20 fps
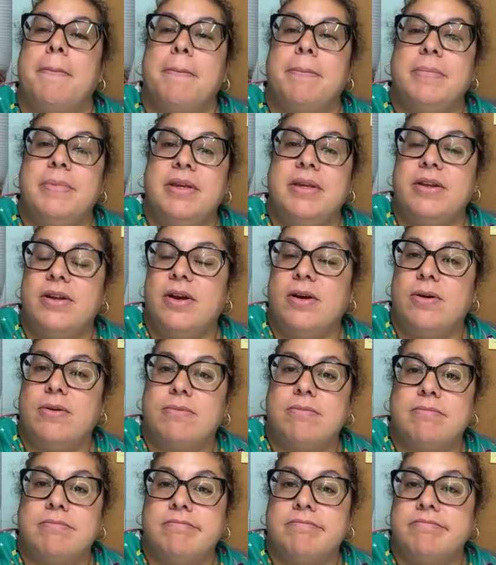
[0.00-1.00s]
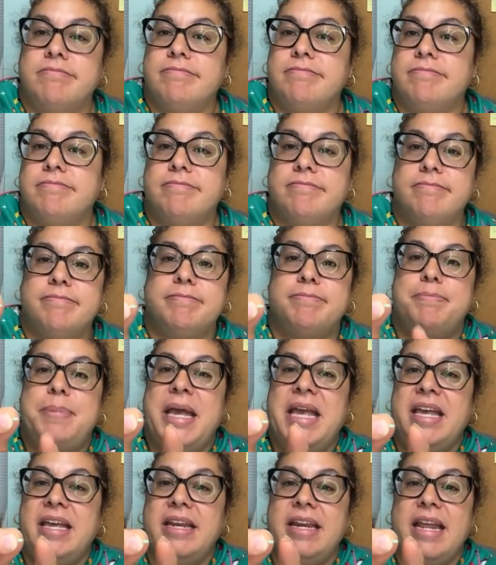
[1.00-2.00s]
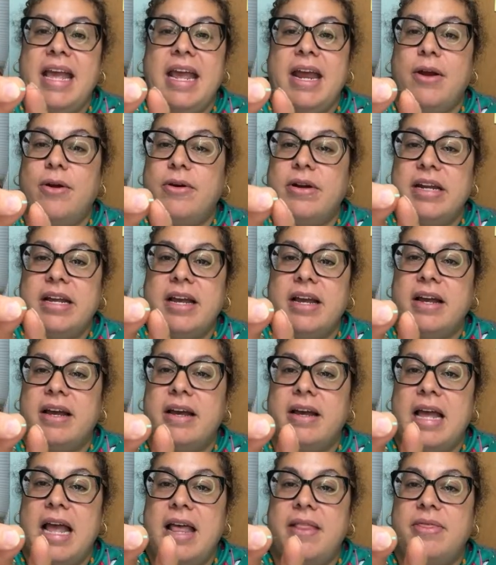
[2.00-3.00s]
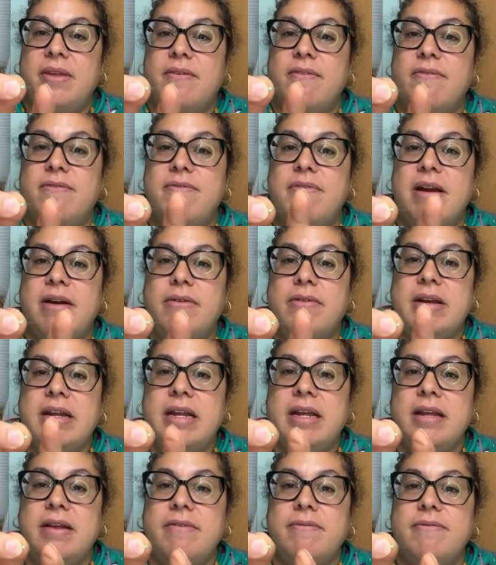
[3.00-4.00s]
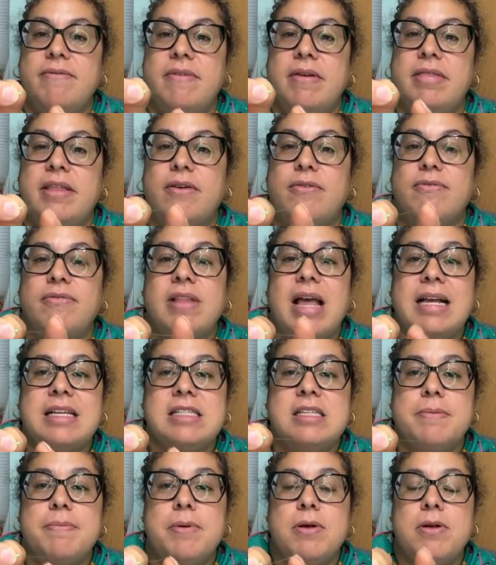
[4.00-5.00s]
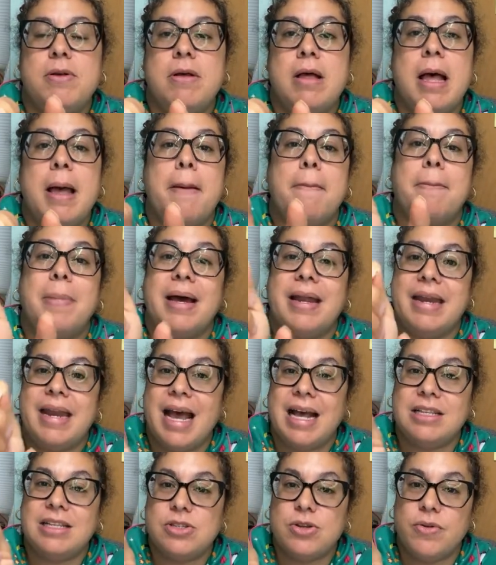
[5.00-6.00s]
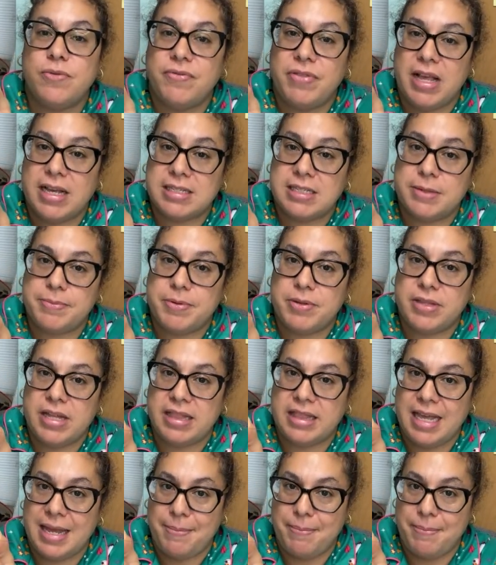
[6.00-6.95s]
pin area, and they're flexible, but not so flexible that they